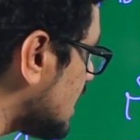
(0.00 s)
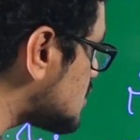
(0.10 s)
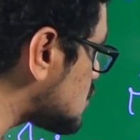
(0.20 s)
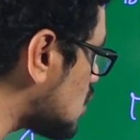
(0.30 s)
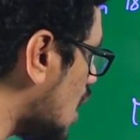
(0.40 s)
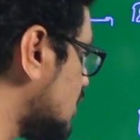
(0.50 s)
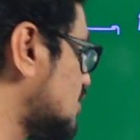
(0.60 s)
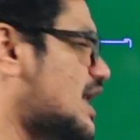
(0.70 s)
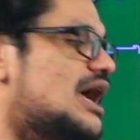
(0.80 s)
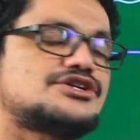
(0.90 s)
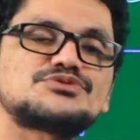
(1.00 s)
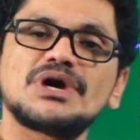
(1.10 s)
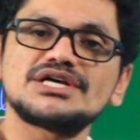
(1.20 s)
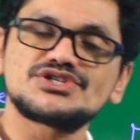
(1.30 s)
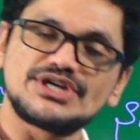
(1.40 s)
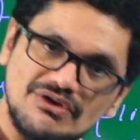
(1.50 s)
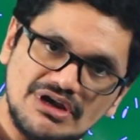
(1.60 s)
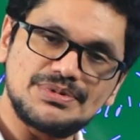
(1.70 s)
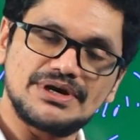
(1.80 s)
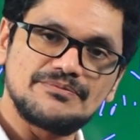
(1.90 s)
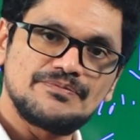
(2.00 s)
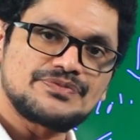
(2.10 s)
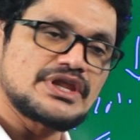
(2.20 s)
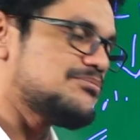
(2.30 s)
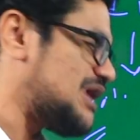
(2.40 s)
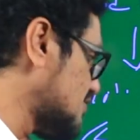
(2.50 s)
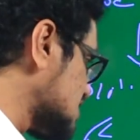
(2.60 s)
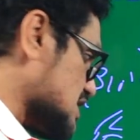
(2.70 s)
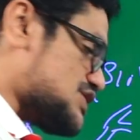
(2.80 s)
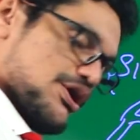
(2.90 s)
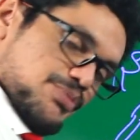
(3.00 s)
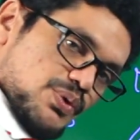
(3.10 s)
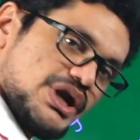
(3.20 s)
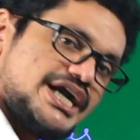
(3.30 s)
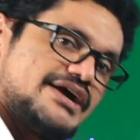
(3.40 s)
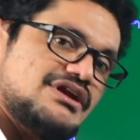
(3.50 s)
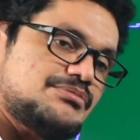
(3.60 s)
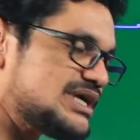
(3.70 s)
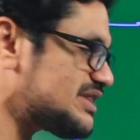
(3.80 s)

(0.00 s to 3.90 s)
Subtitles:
is not that much developed. Blood vessels are poorly developed.